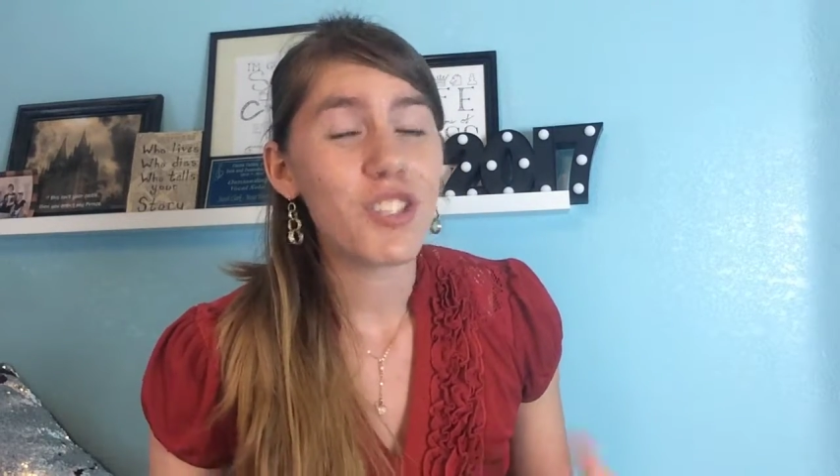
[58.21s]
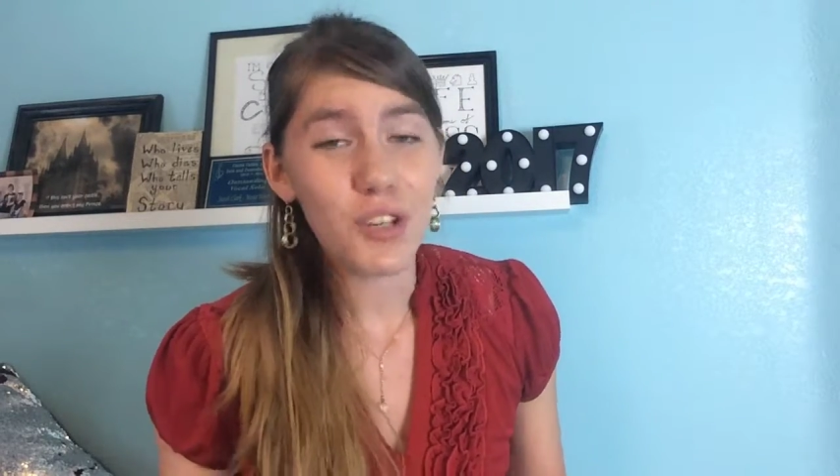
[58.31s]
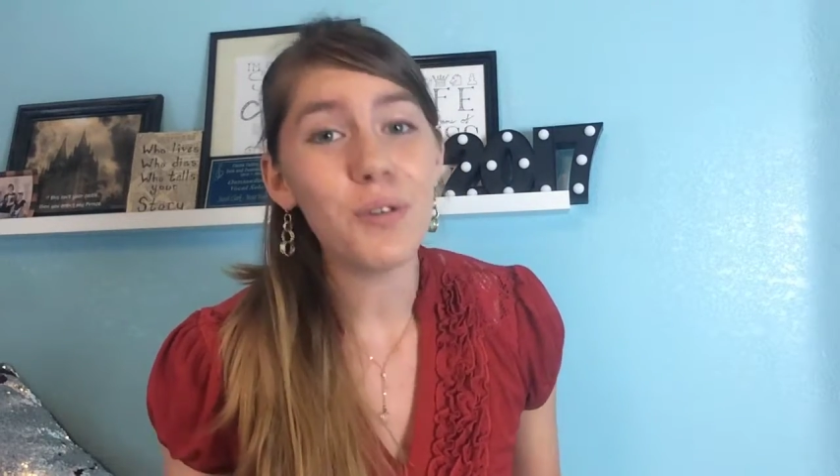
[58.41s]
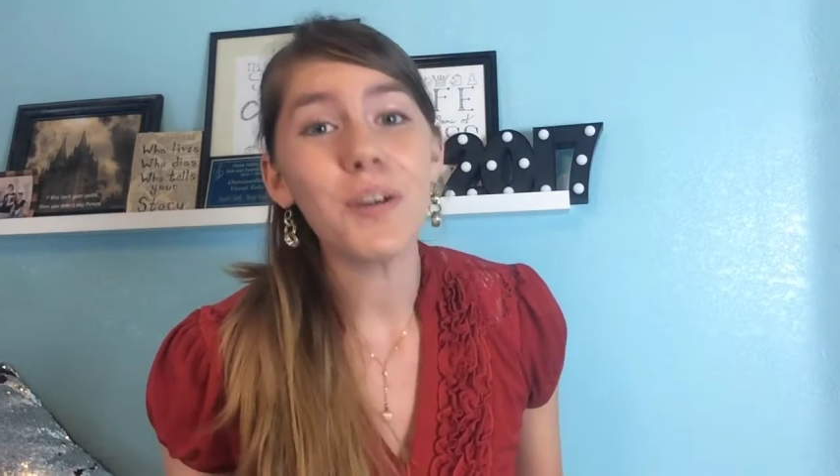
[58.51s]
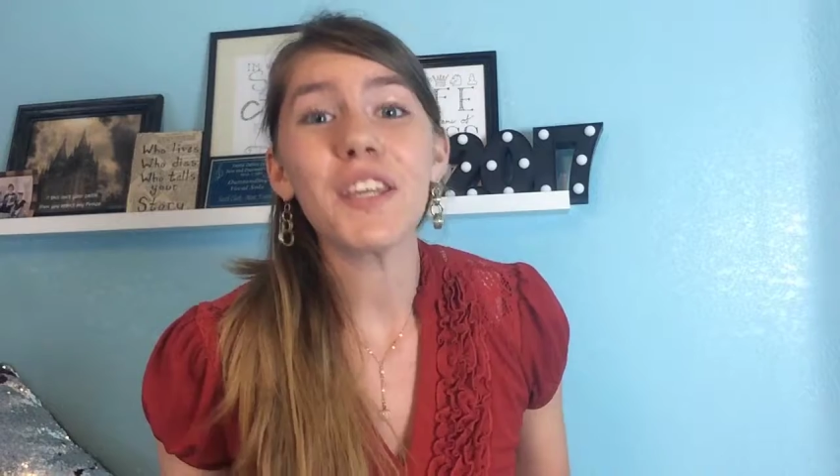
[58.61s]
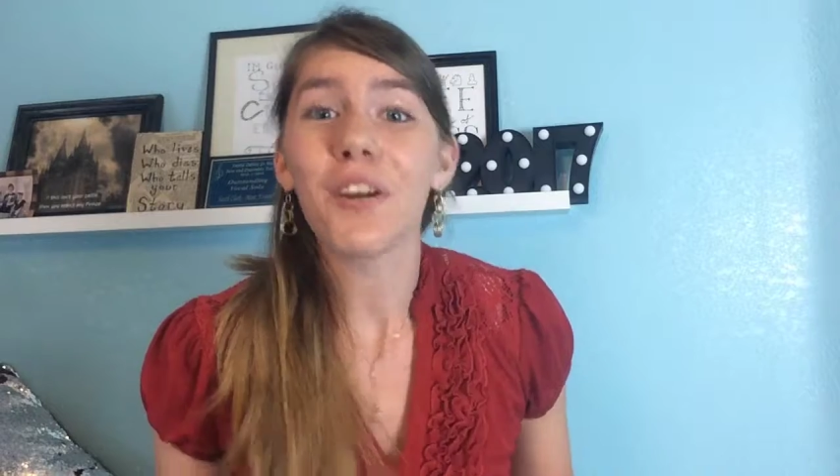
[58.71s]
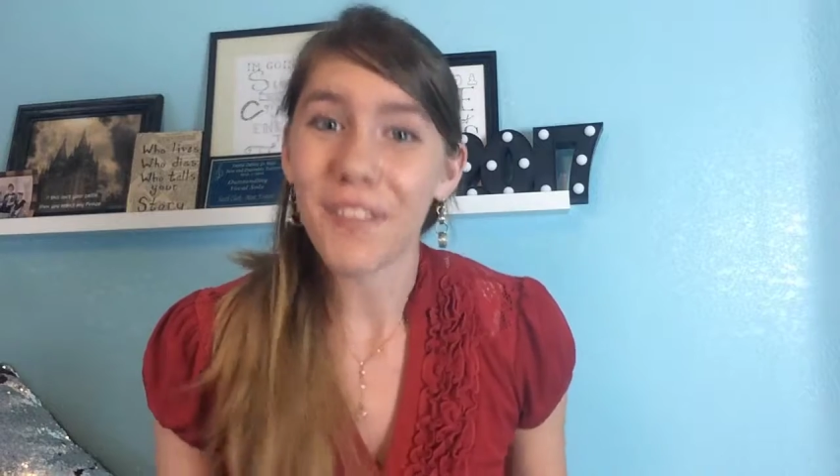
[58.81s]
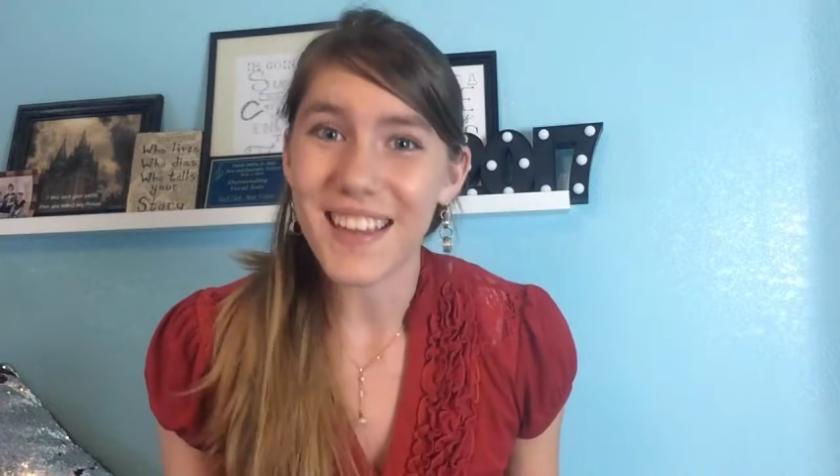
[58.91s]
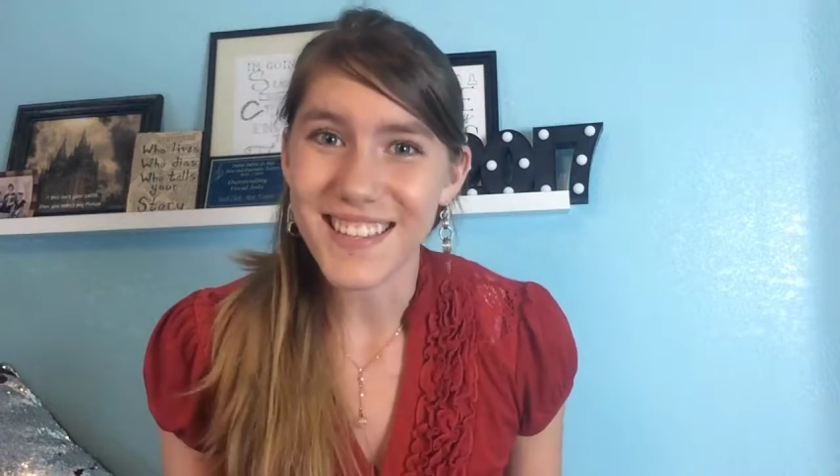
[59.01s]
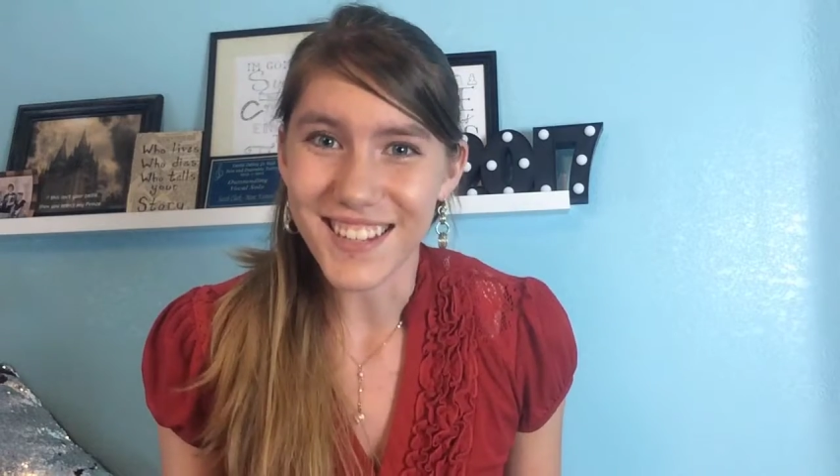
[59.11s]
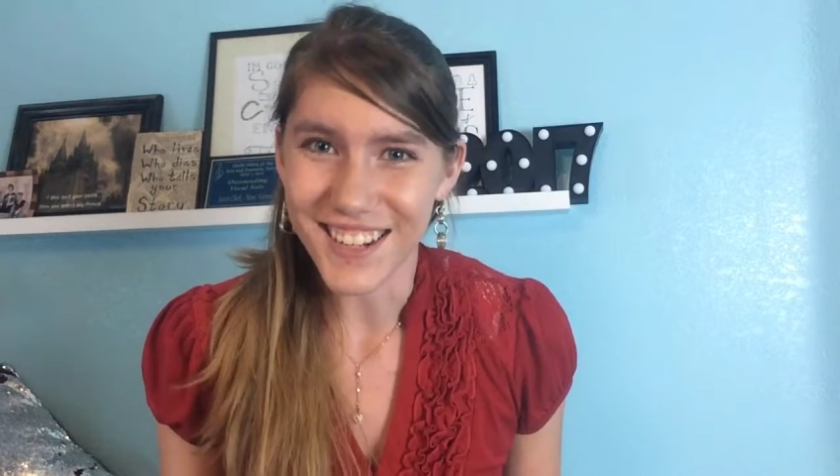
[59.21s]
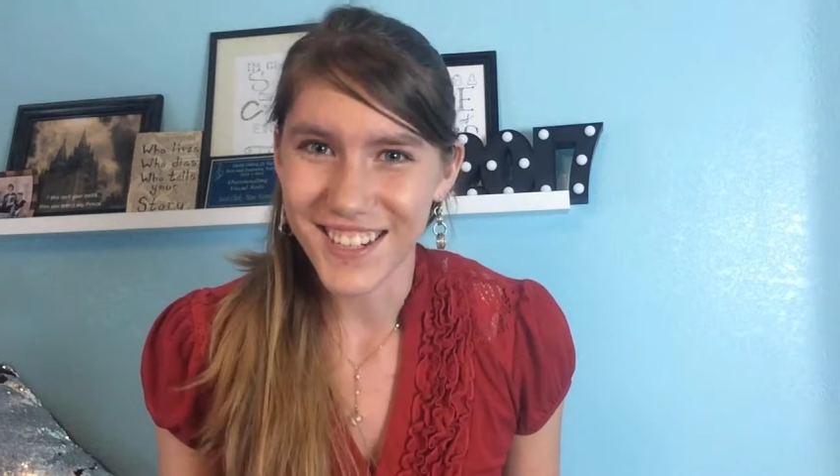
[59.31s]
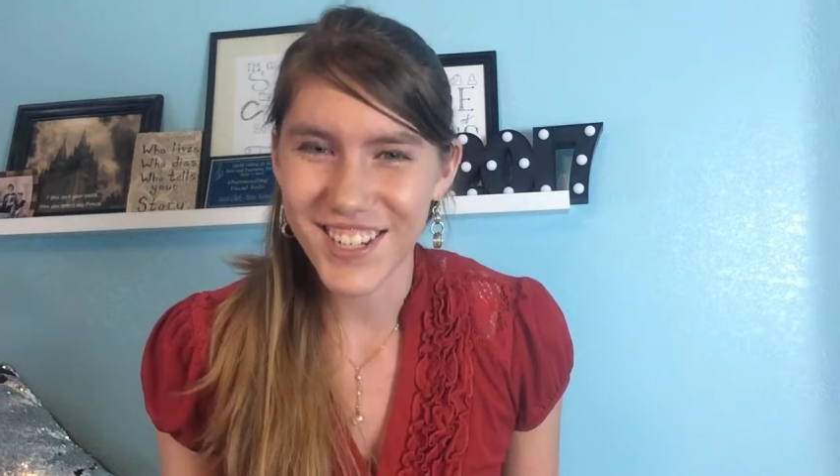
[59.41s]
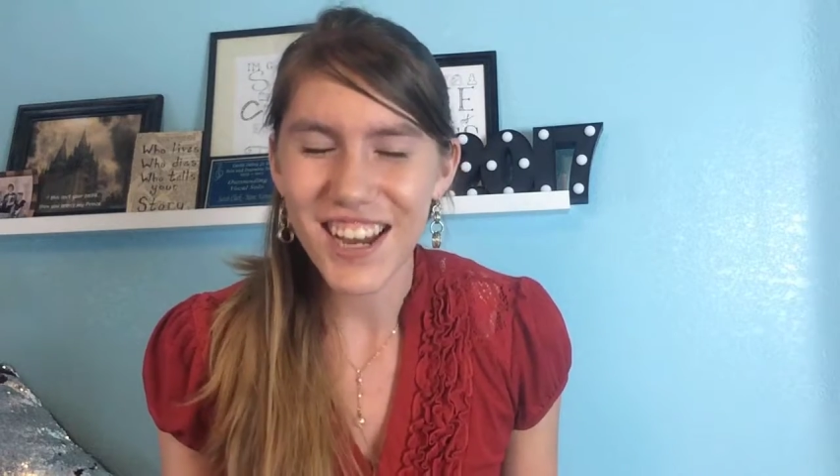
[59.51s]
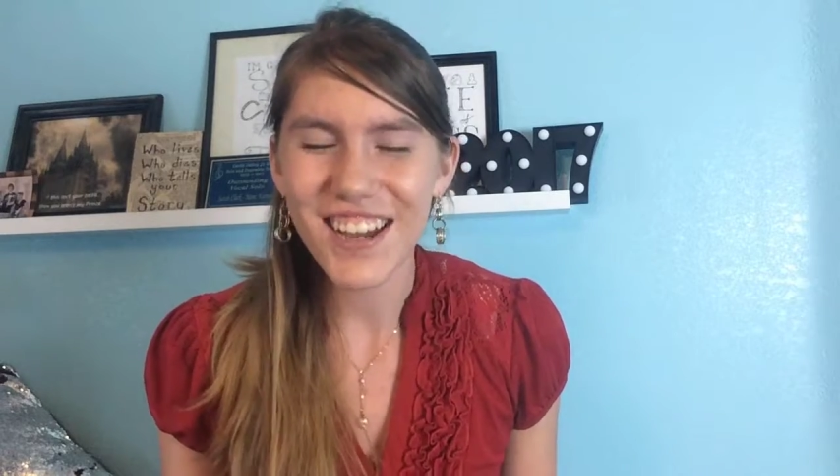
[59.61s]
do your
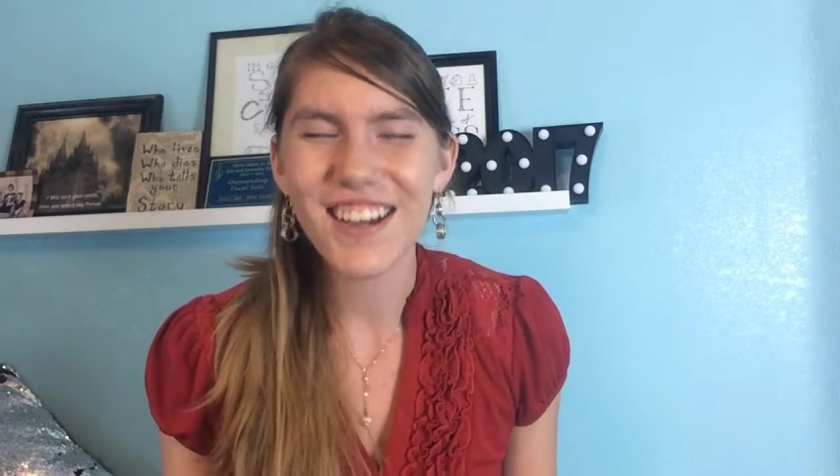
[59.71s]
research.